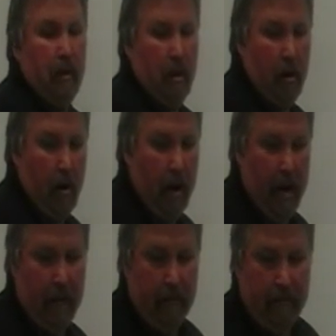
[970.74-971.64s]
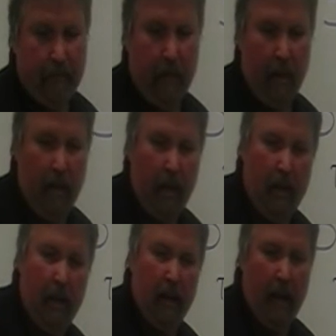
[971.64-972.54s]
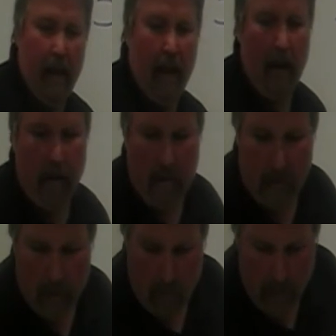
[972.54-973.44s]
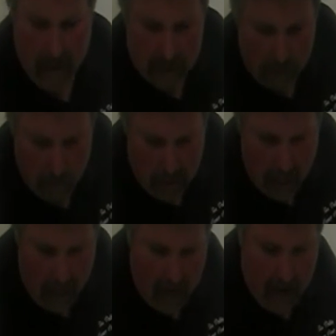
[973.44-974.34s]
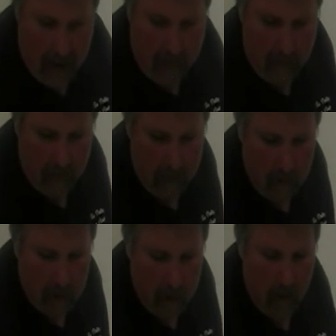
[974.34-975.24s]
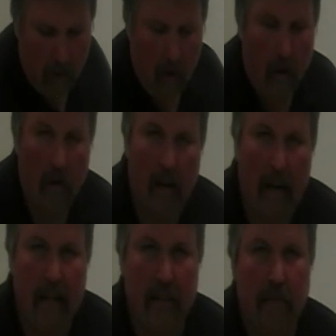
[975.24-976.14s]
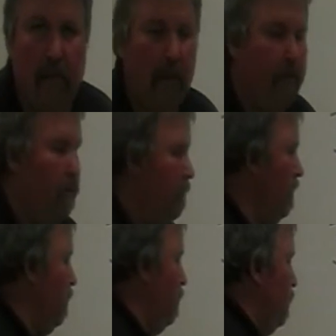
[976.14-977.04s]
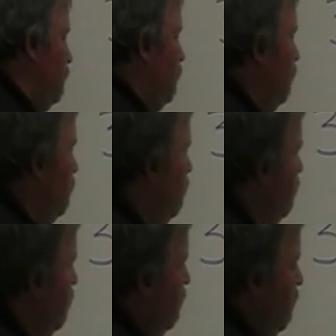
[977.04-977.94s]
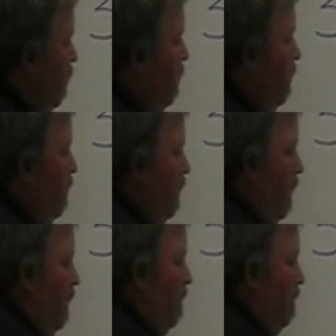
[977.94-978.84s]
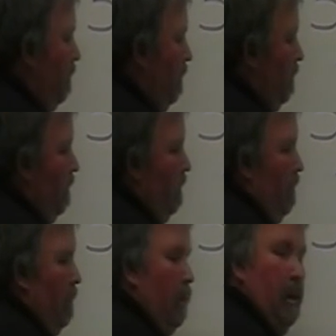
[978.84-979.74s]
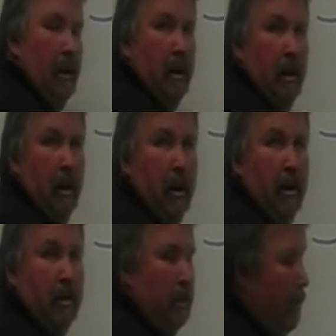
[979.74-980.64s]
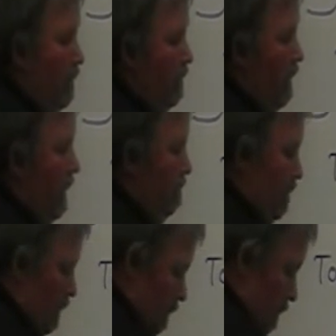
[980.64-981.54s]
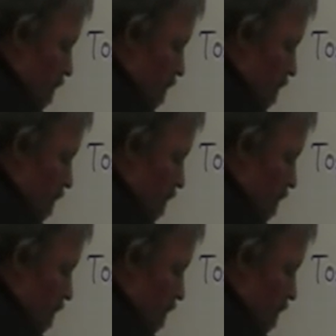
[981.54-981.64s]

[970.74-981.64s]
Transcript: All right, now the reason we have all kinds of different views, okay, here's another object